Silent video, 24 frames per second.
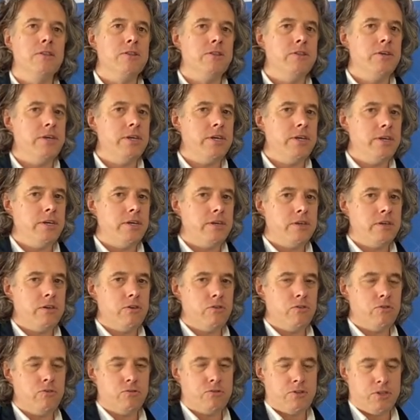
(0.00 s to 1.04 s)
the
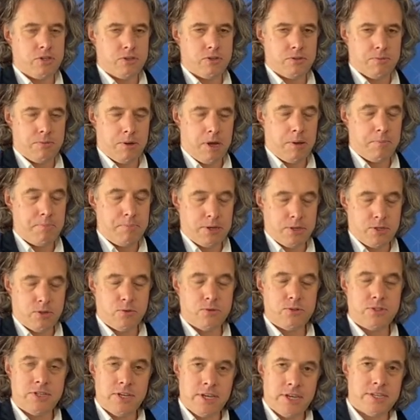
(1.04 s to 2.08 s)
Google Pixel
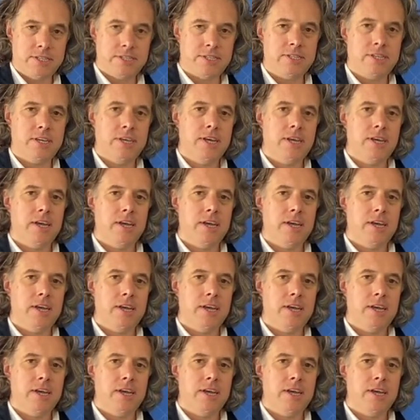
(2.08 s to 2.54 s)
6